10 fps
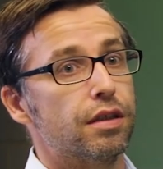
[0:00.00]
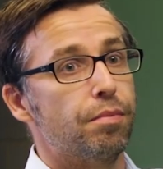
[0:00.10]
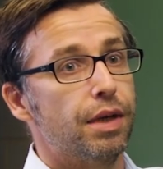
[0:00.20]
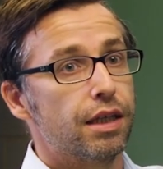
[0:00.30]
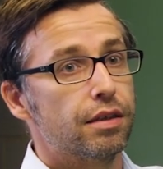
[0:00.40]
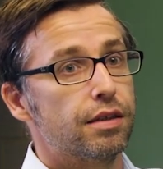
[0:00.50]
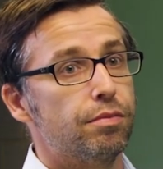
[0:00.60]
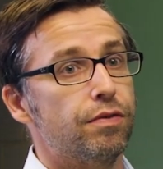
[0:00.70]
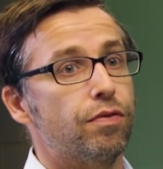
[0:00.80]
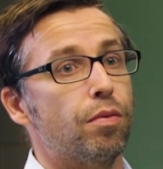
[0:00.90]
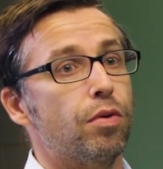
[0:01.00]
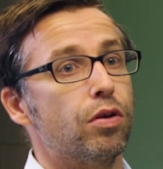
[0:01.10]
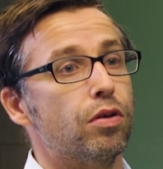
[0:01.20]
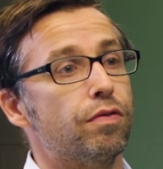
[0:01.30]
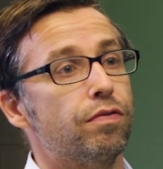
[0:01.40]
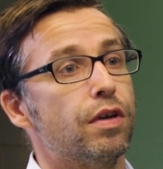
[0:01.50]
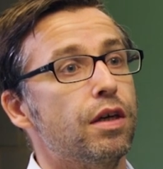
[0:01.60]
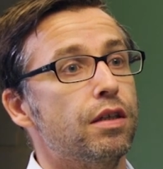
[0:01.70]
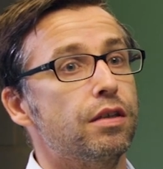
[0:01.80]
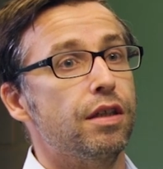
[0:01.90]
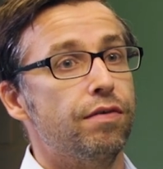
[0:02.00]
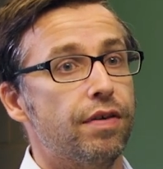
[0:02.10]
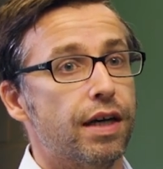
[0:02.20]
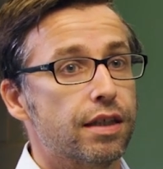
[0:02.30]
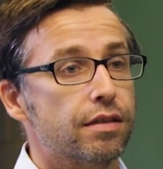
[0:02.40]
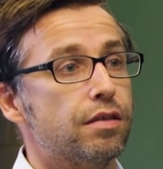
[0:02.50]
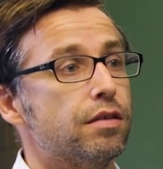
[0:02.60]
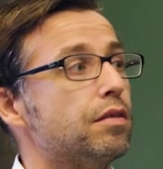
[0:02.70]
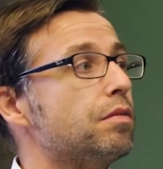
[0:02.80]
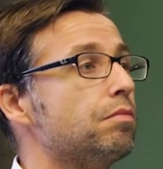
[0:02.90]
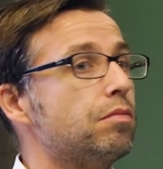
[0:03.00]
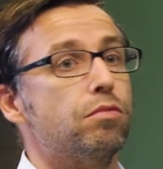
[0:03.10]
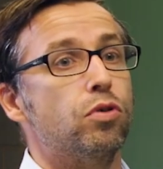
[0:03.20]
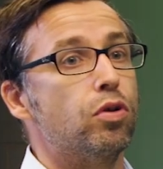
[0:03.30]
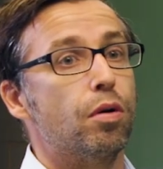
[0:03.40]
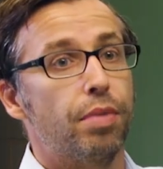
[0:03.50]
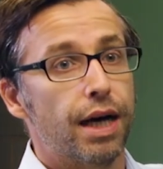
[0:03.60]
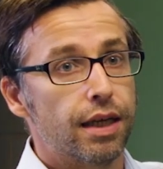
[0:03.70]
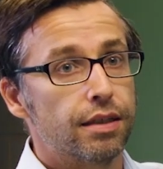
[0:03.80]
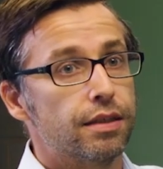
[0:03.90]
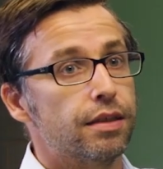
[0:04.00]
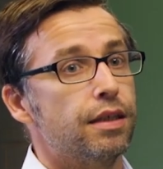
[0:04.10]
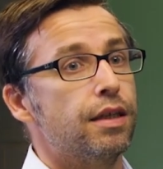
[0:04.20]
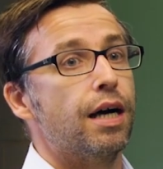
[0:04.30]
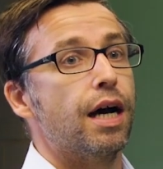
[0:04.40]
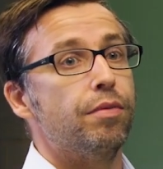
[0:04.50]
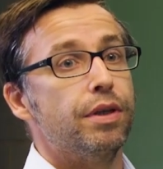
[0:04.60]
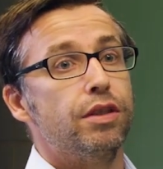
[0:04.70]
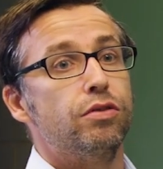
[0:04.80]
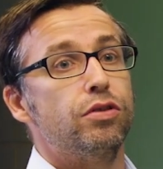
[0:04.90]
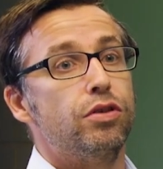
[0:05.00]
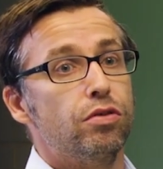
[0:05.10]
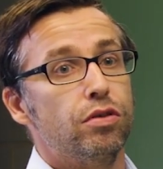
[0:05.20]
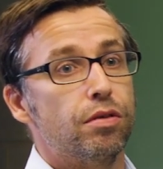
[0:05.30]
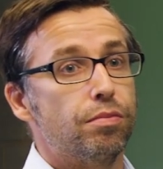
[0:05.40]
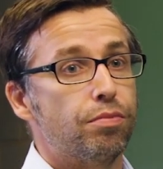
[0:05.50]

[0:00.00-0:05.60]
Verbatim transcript: intermix, we form a lot of defects, good or bad, and we need to tune the